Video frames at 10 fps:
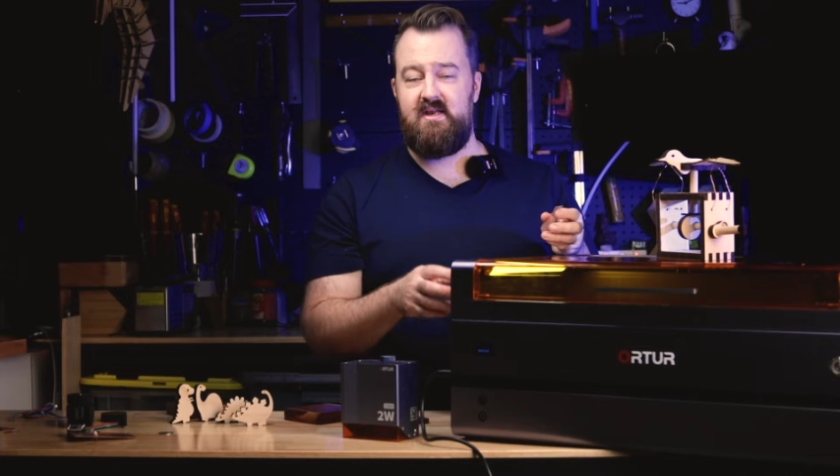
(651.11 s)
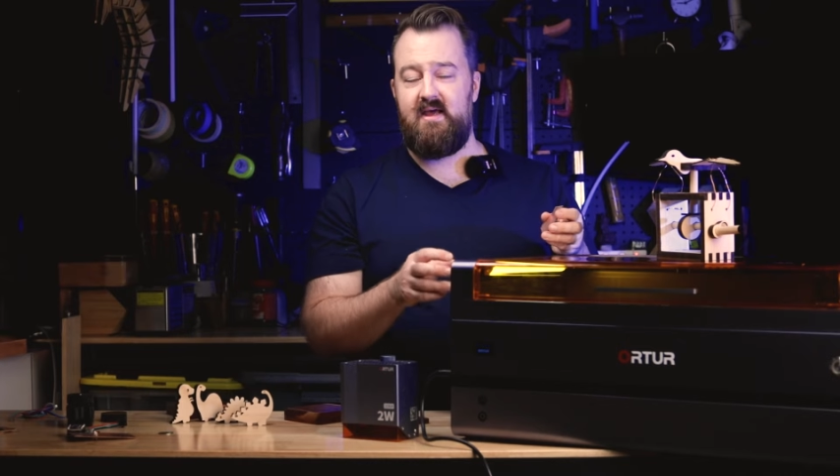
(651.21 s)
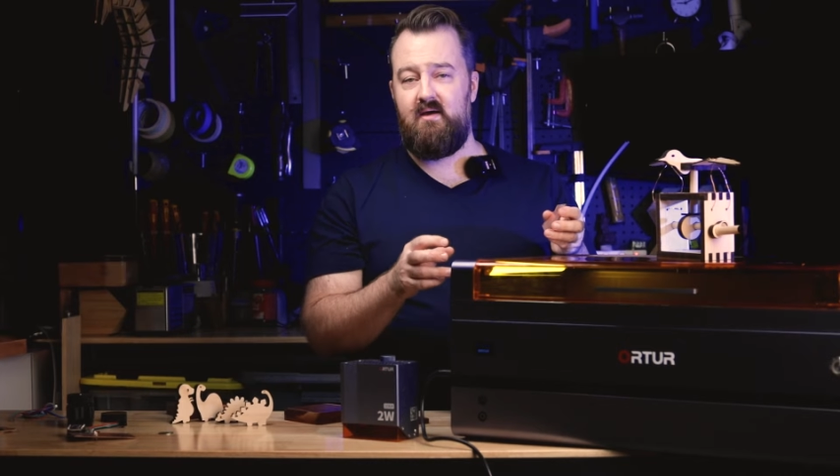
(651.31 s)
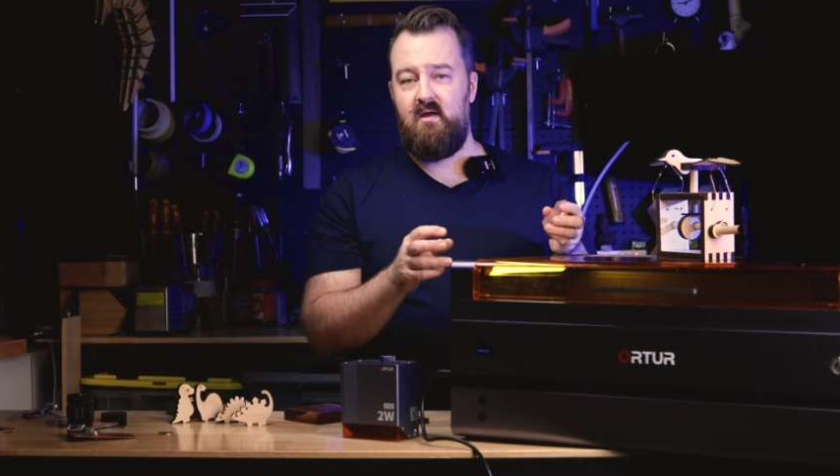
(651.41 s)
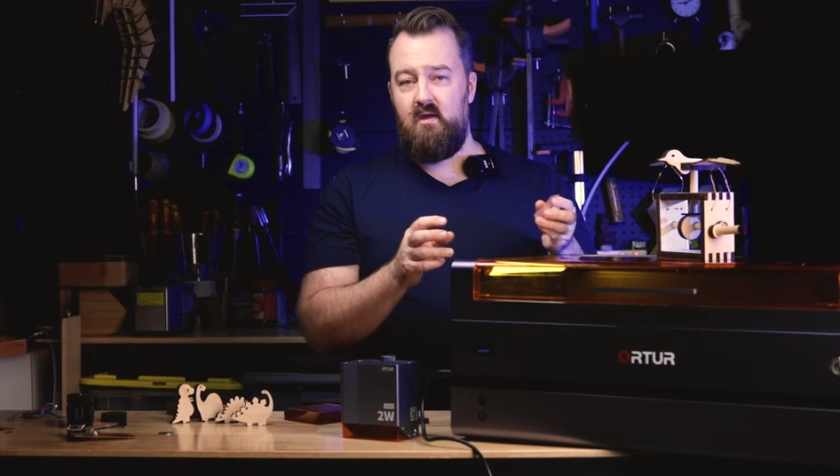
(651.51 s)

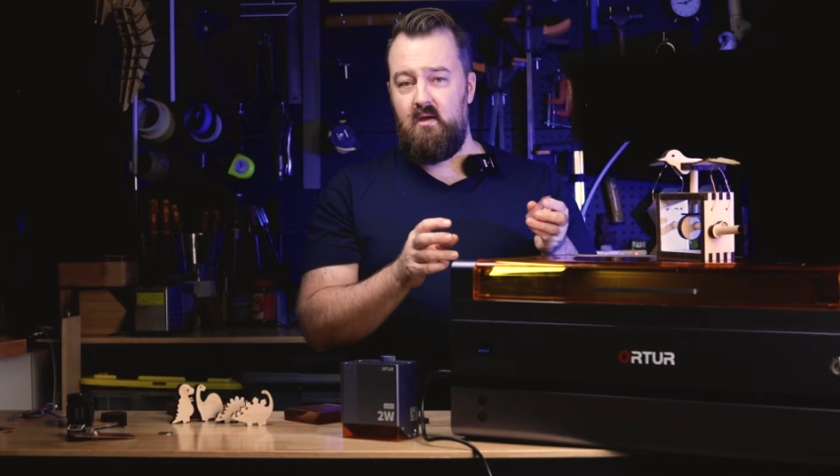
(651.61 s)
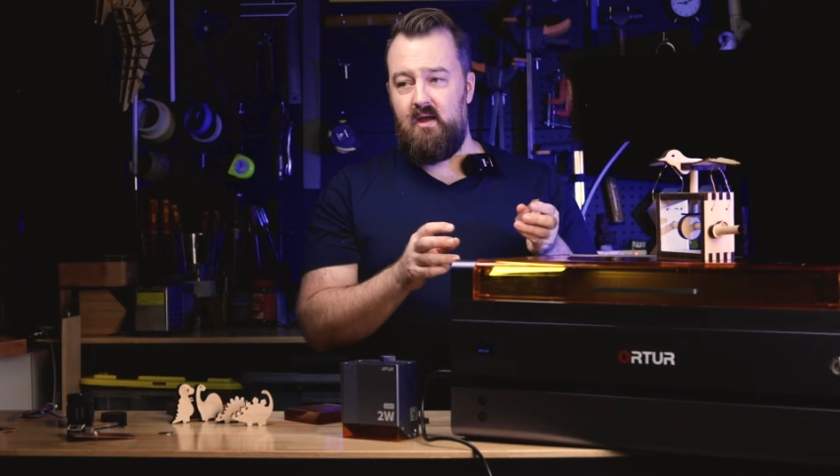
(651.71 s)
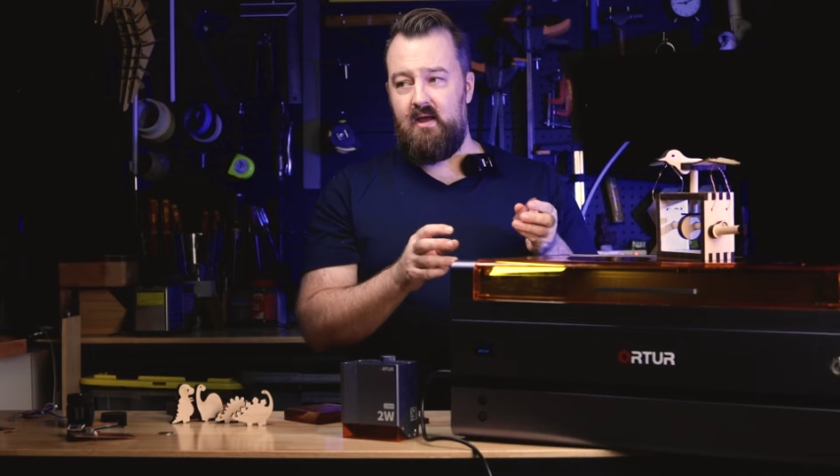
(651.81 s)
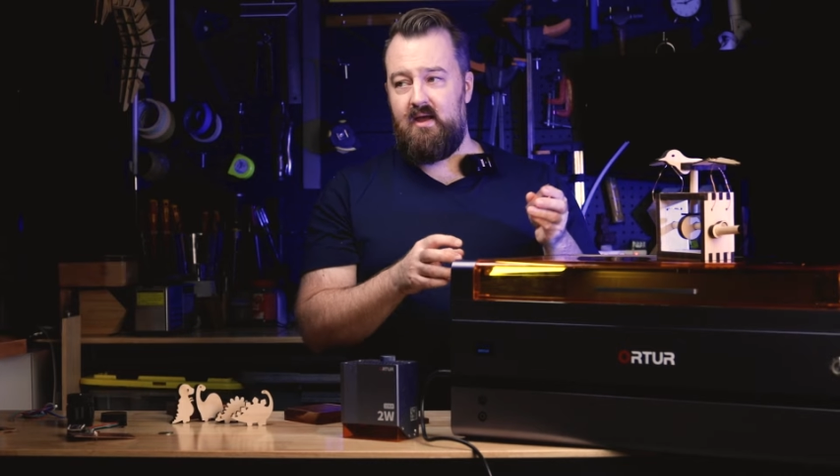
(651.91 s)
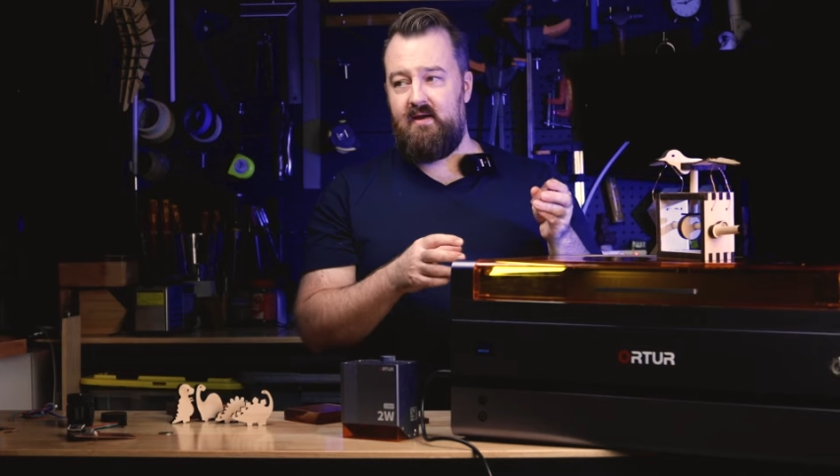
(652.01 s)
Now,
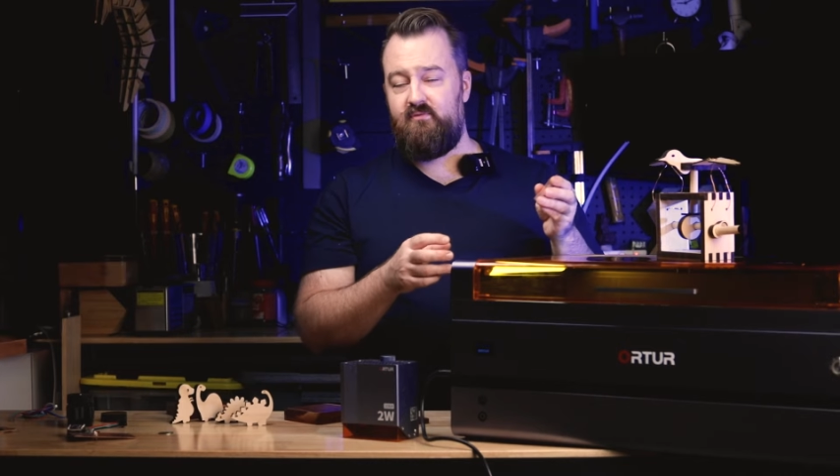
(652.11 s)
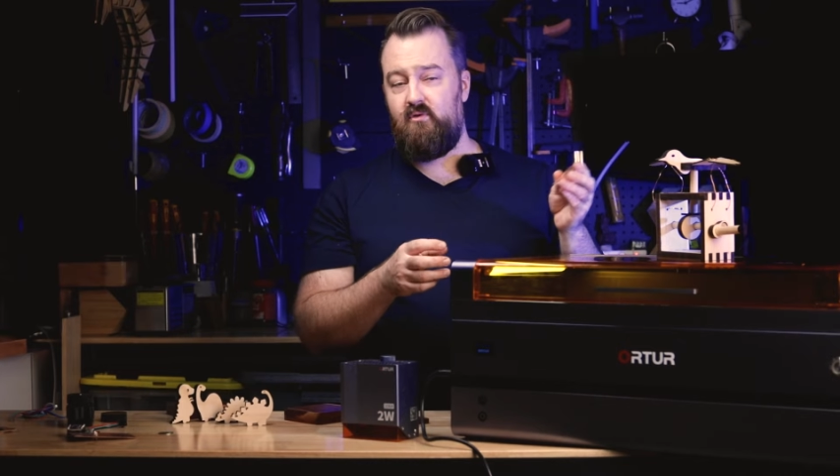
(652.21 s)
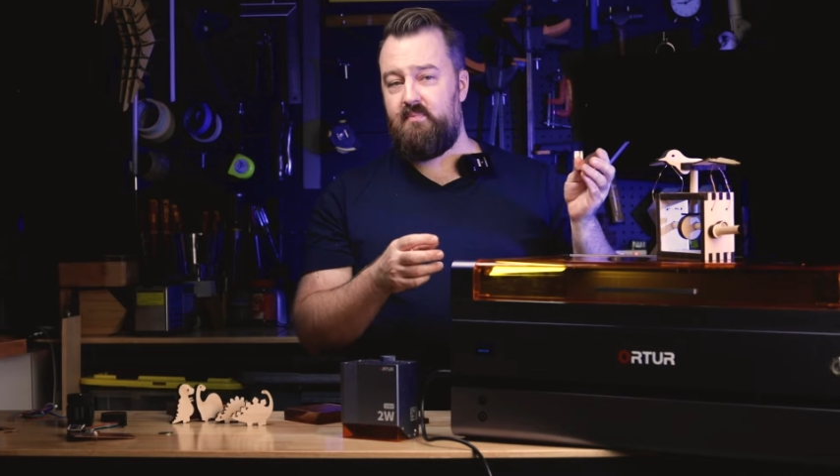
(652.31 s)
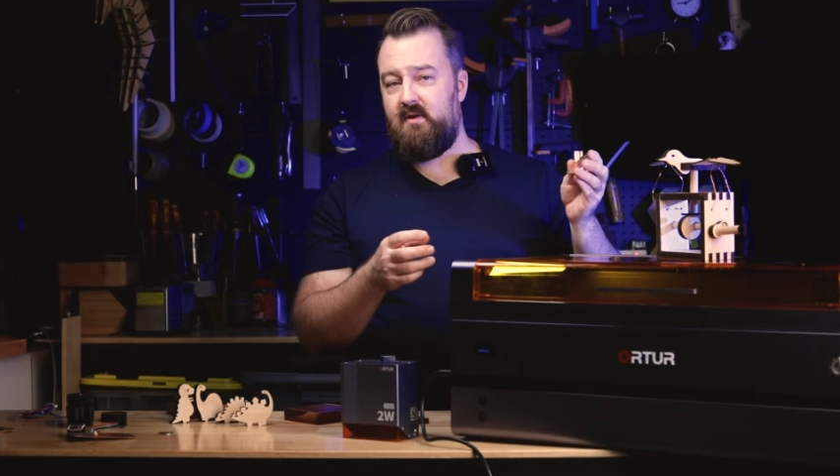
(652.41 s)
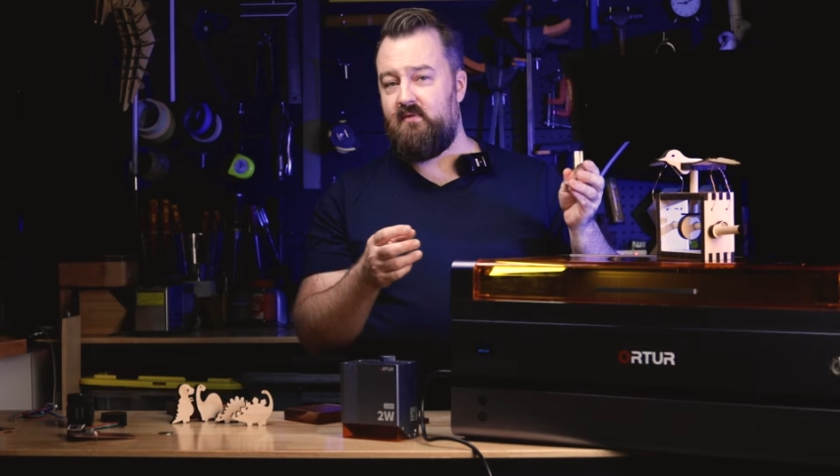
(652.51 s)
after
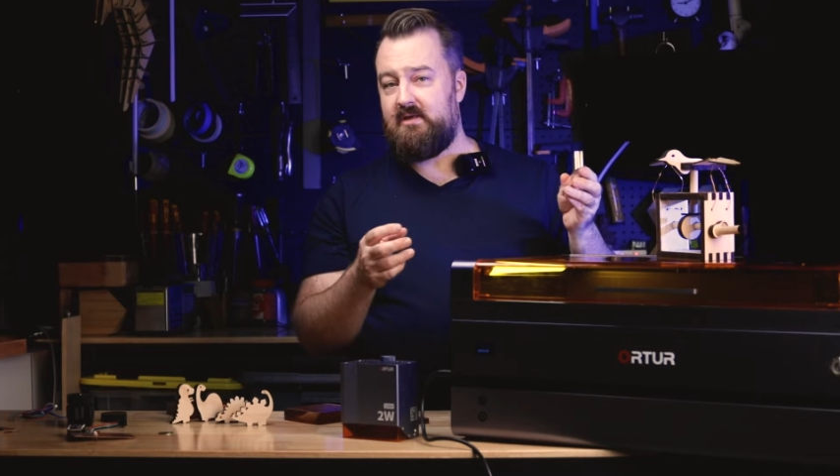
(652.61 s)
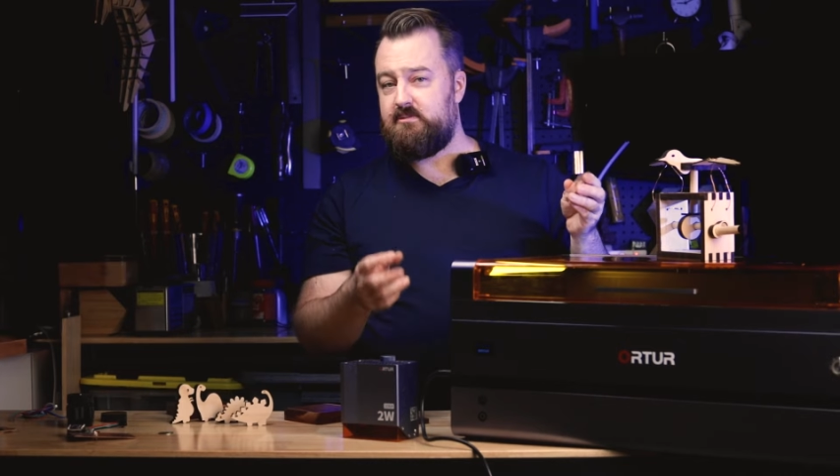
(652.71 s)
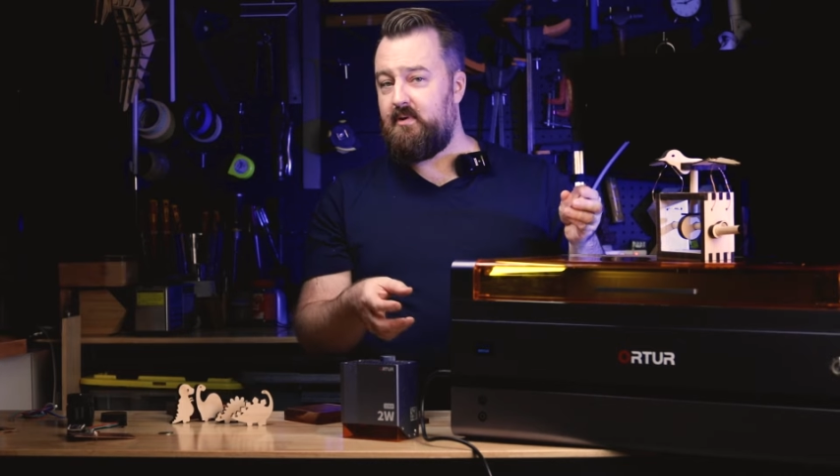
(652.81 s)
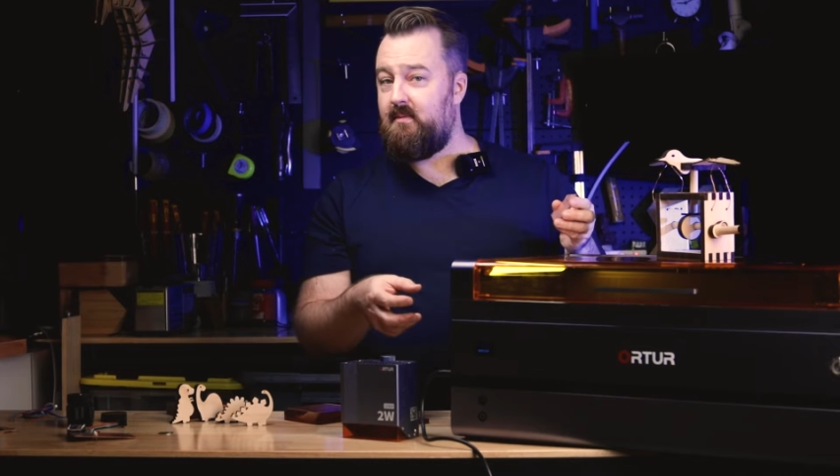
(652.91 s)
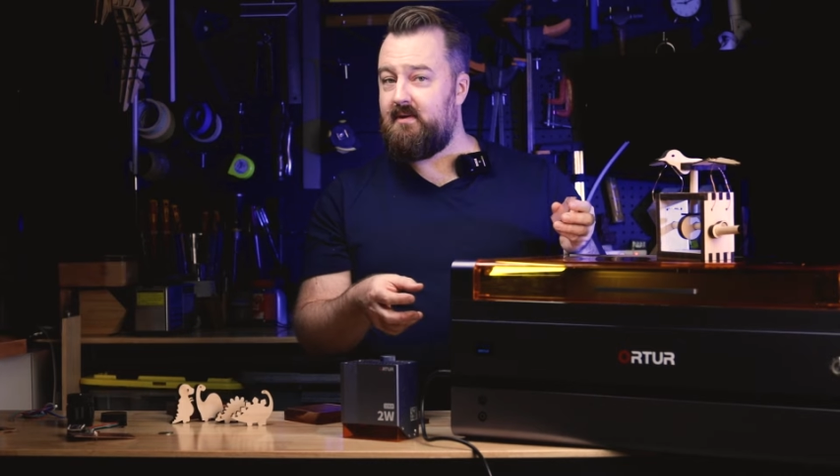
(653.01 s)
a bit of
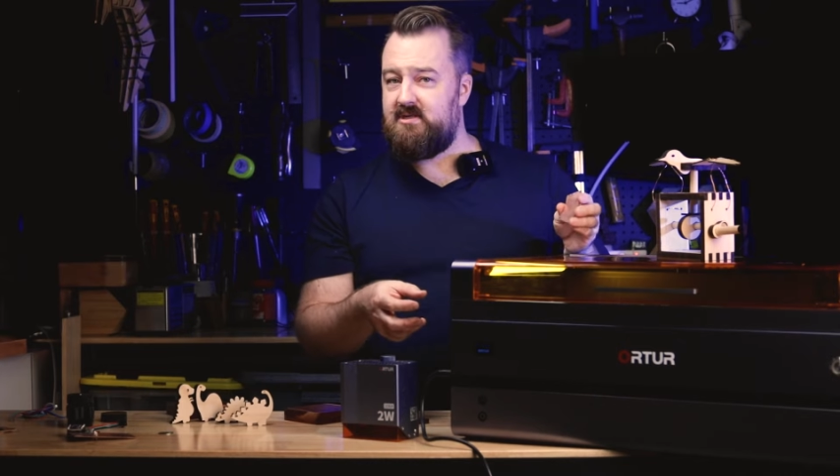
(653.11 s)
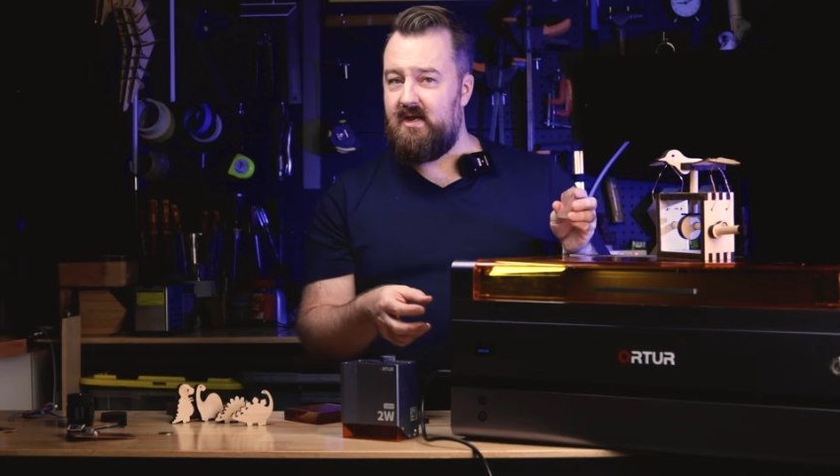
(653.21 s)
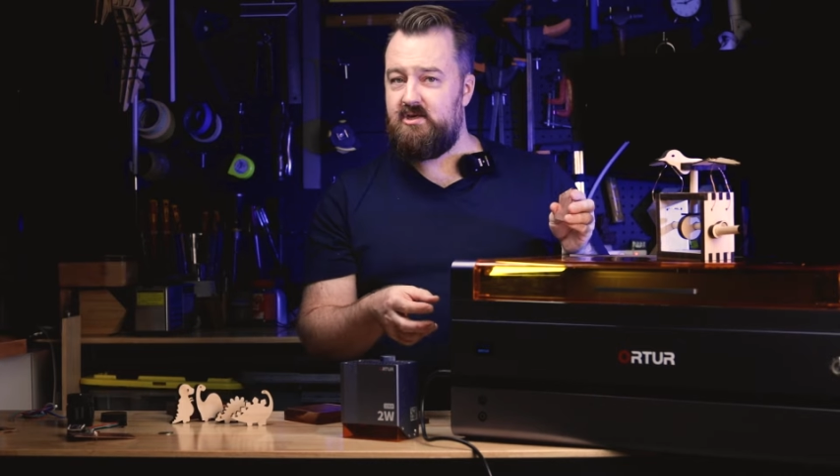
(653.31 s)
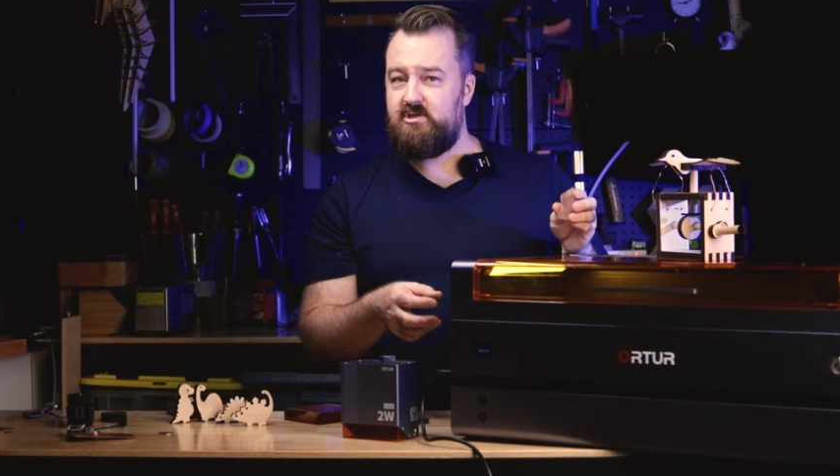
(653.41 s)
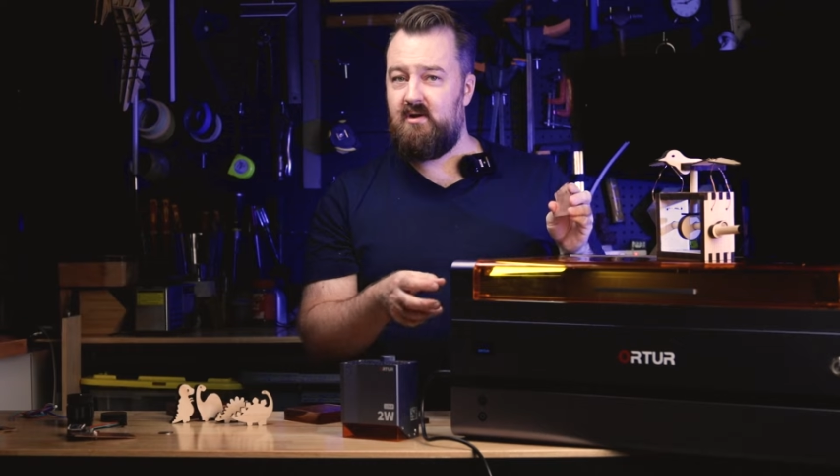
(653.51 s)

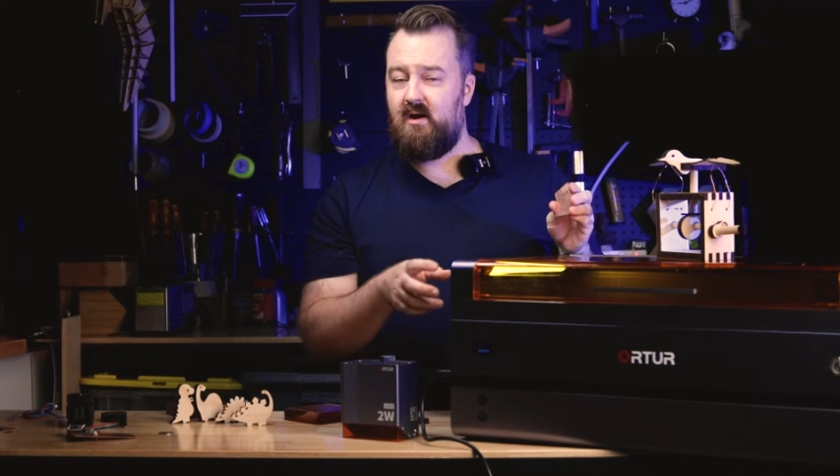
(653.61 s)
experimentation,